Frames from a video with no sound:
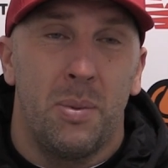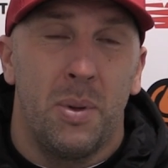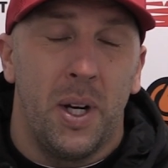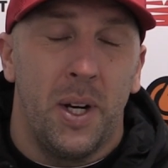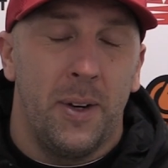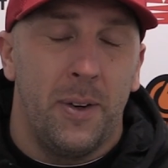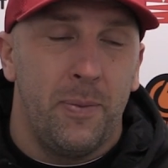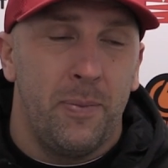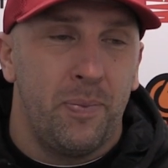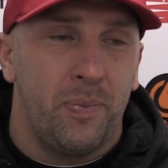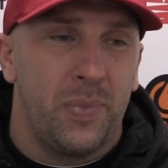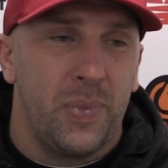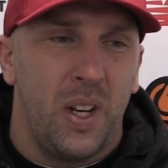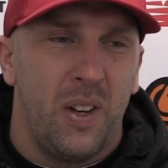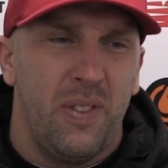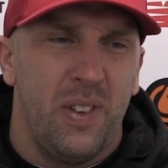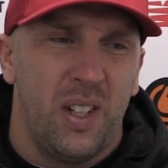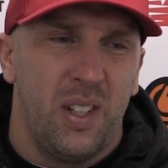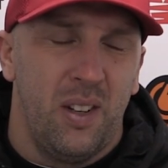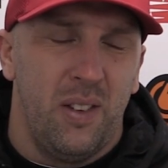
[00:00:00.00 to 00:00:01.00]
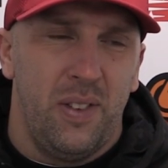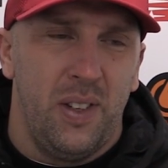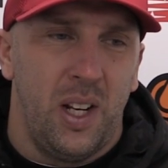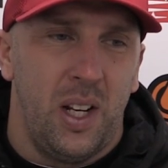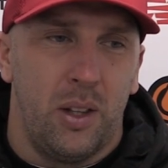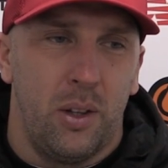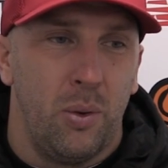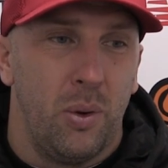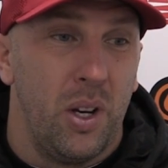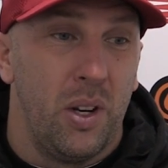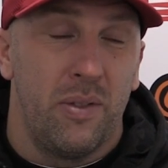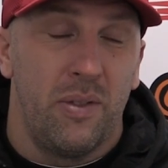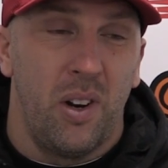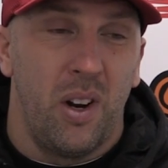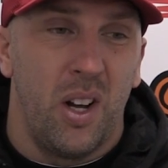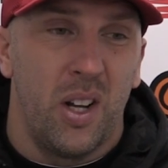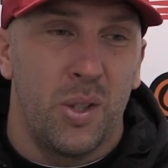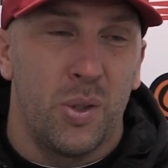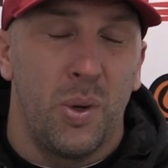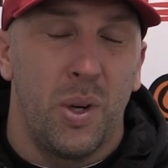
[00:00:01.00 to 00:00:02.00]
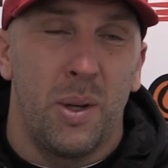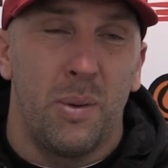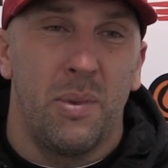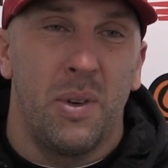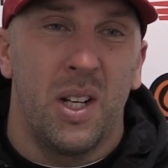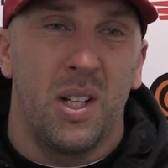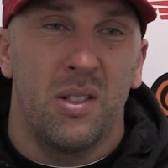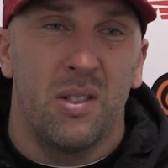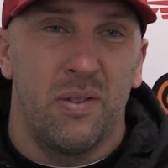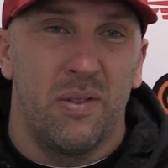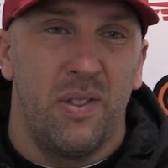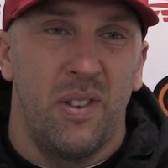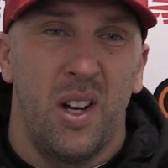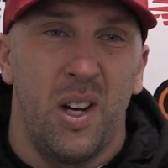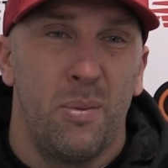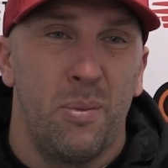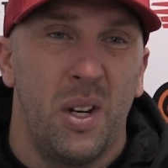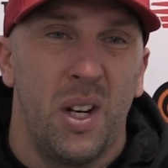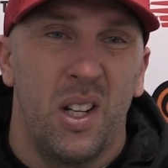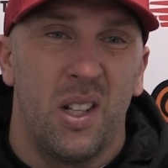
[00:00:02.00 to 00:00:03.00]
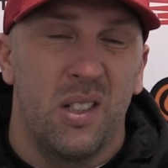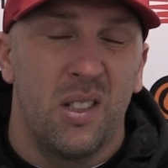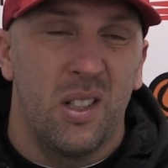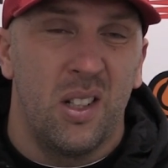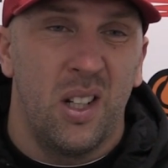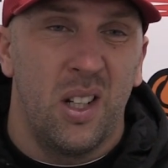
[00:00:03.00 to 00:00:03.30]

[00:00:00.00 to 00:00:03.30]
But I think they do it for like 20 minutes or 30 minutes,